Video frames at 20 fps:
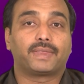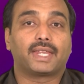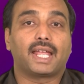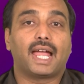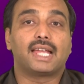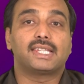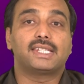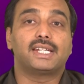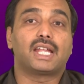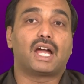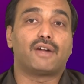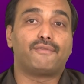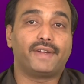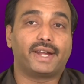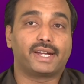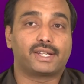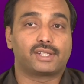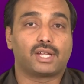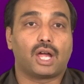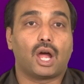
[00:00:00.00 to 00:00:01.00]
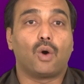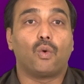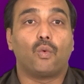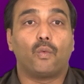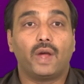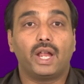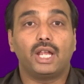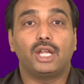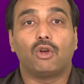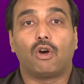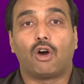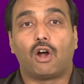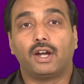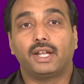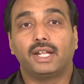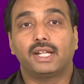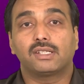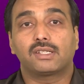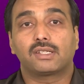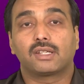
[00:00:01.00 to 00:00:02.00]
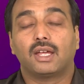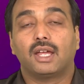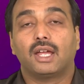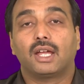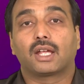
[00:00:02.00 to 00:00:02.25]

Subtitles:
as it affects how well your audience